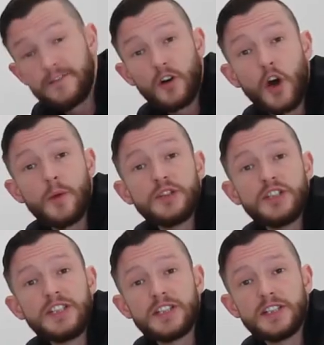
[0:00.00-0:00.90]
for
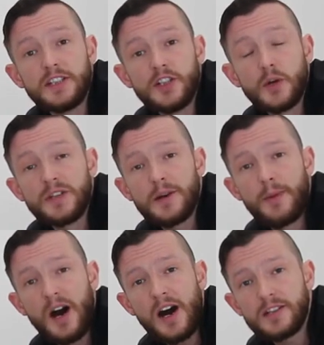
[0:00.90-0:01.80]
community, you know, we are
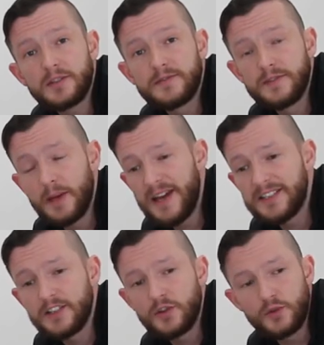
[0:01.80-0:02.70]
part of the
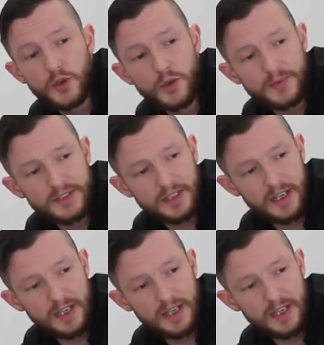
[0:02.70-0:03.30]
amazing groups.